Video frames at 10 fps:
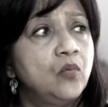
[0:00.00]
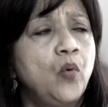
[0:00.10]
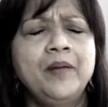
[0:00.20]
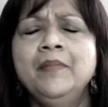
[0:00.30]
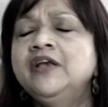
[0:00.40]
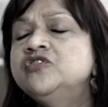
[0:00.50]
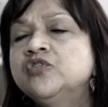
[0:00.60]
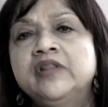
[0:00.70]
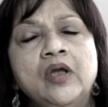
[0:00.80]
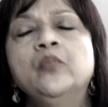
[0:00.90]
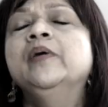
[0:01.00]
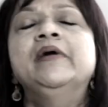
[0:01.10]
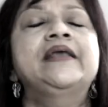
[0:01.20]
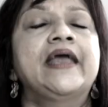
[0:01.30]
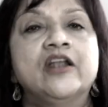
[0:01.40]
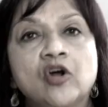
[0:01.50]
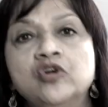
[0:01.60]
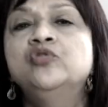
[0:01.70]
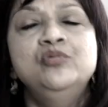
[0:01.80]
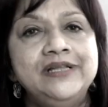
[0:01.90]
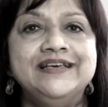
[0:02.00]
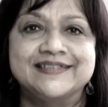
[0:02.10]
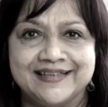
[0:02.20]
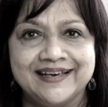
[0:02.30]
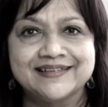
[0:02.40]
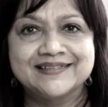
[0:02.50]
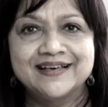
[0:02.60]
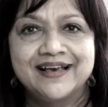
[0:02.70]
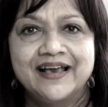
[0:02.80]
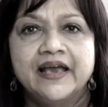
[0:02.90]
What makes you think women cannot do these things?